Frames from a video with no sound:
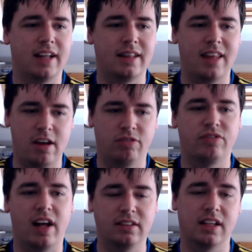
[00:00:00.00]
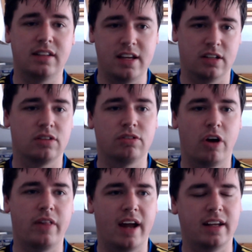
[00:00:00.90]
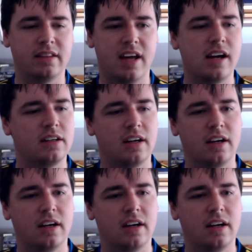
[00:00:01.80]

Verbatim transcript: that they felt that they could throw that in there,